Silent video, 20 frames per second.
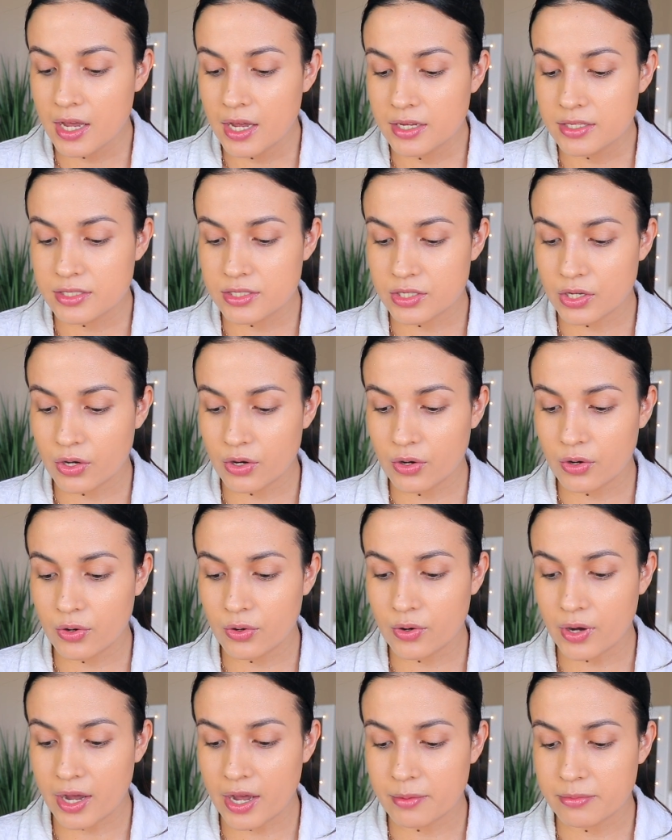
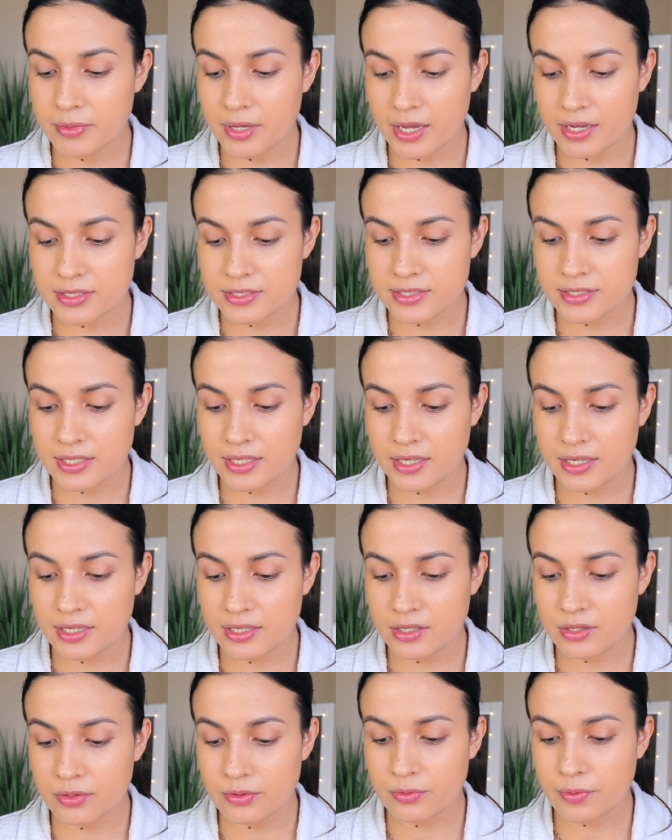So I'm
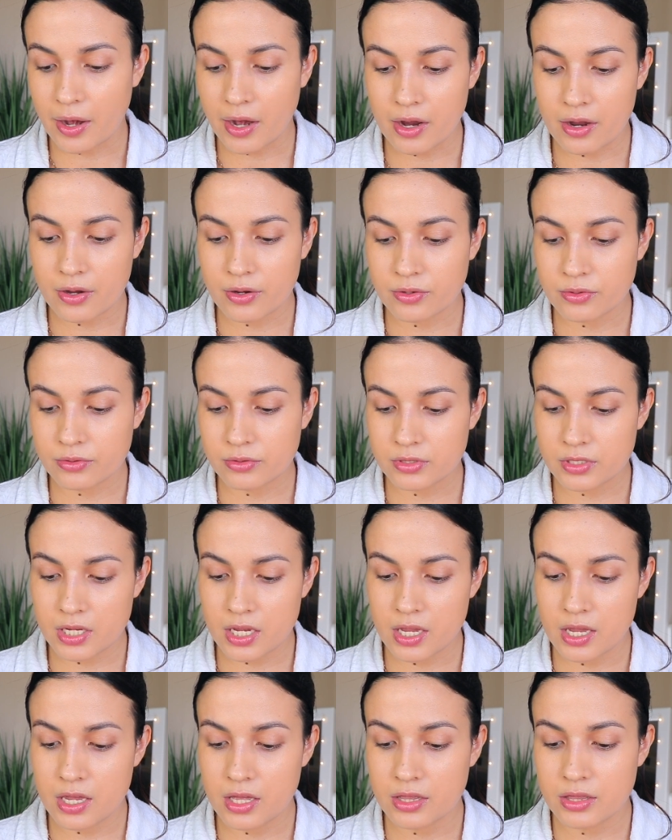guessing around
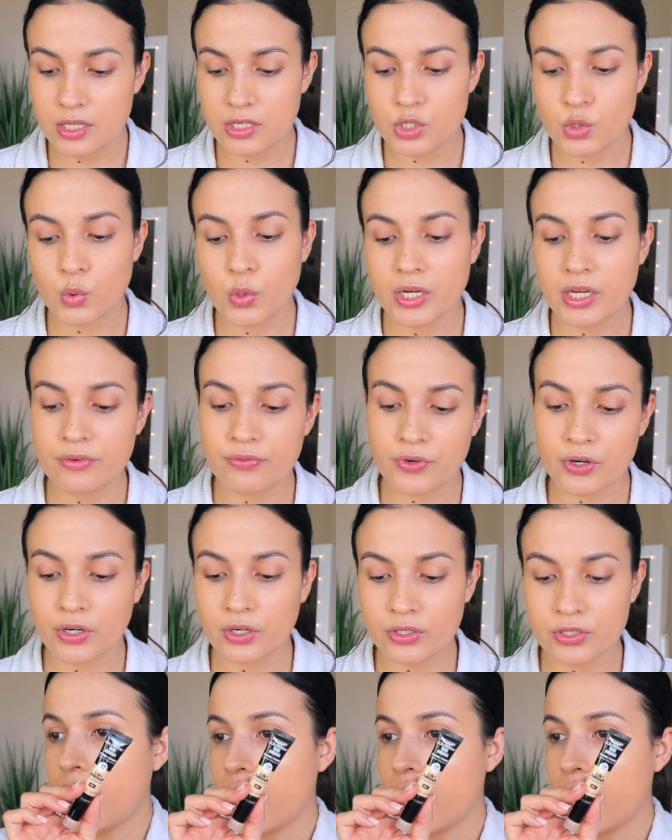the 21st.